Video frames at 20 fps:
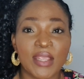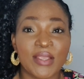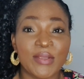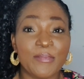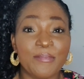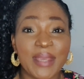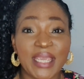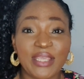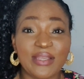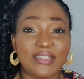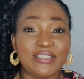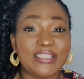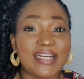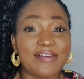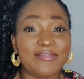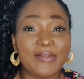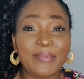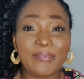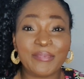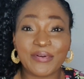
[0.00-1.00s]
make your
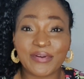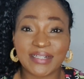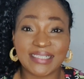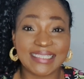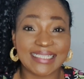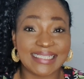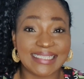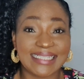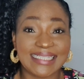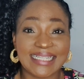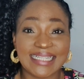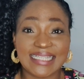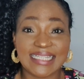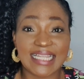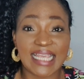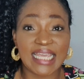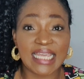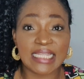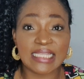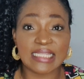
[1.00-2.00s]
travel
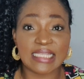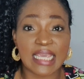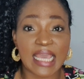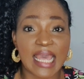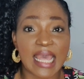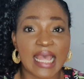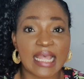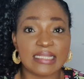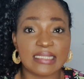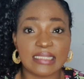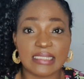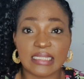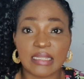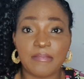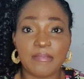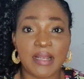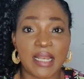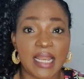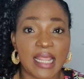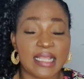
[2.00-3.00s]
processes easier,
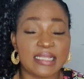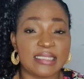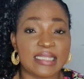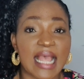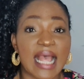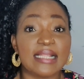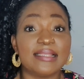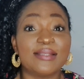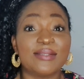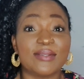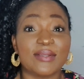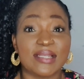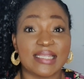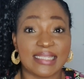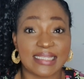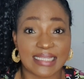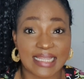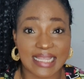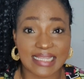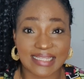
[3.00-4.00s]
seamless, and
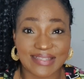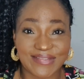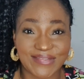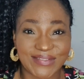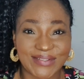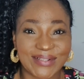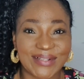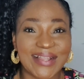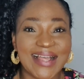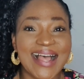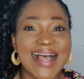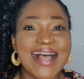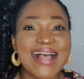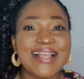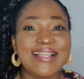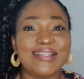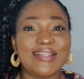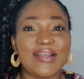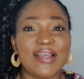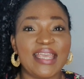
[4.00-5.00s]
successful.
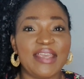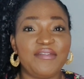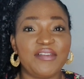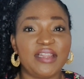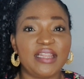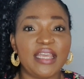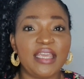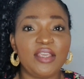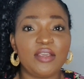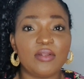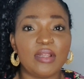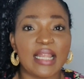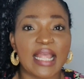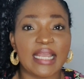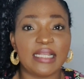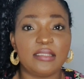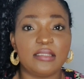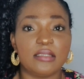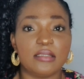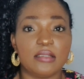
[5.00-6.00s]
So if you think you'd
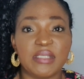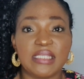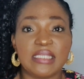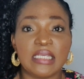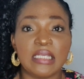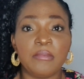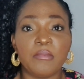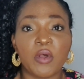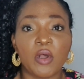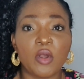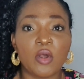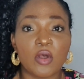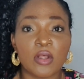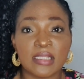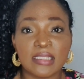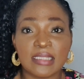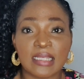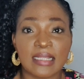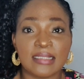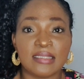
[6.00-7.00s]
like to be seeing more
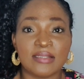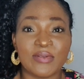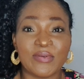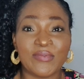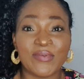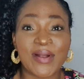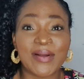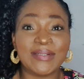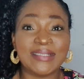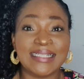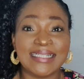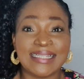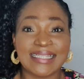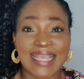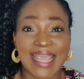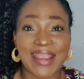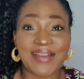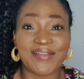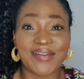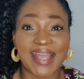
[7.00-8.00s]
content around this
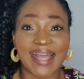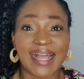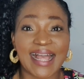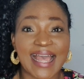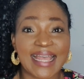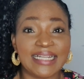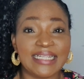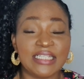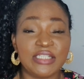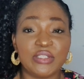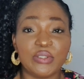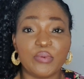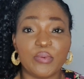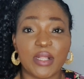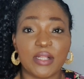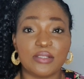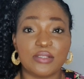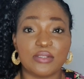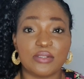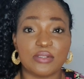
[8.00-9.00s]
area, kindly do
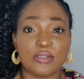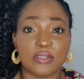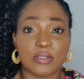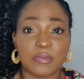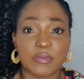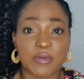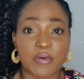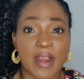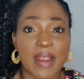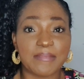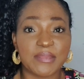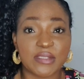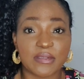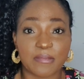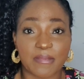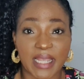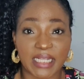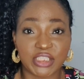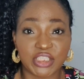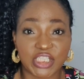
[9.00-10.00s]
well to subscribe to
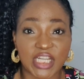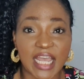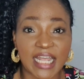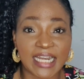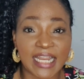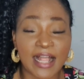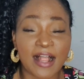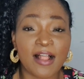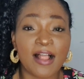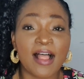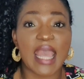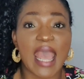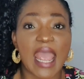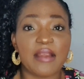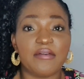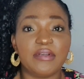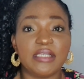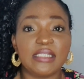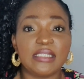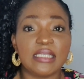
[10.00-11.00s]
my channel.
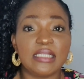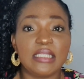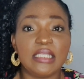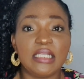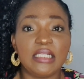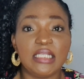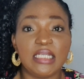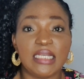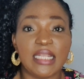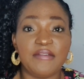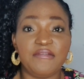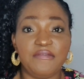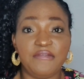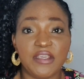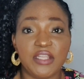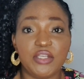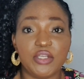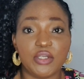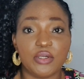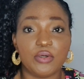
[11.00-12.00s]
I recently did a
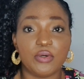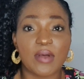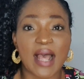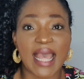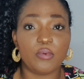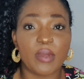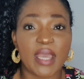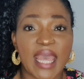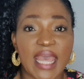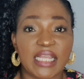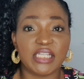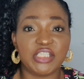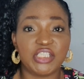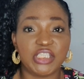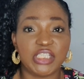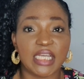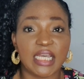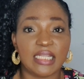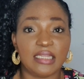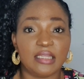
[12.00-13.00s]
video where I
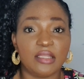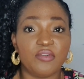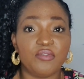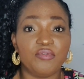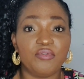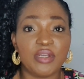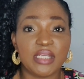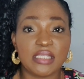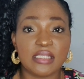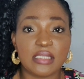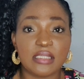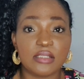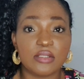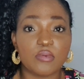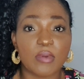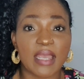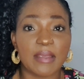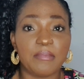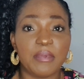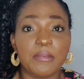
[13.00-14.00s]
shared the reasons
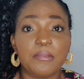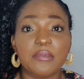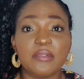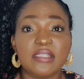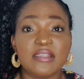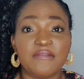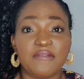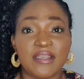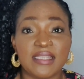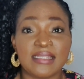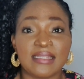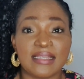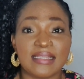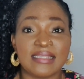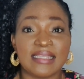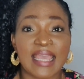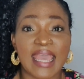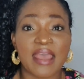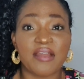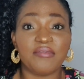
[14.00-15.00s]
why people's
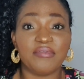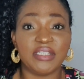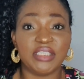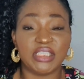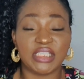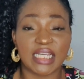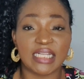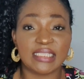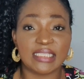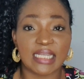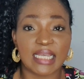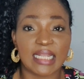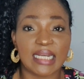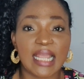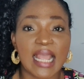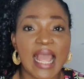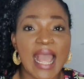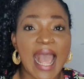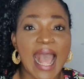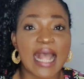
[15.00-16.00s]
visas get rejected,
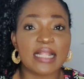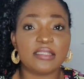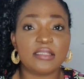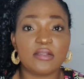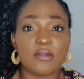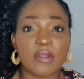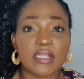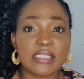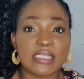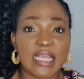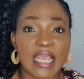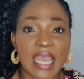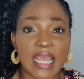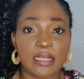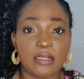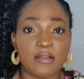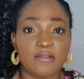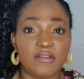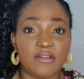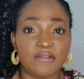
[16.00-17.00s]
and towards the
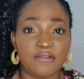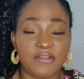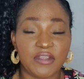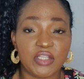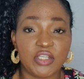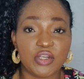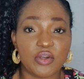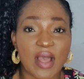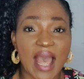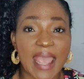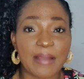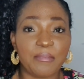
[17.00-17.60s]
end of the video I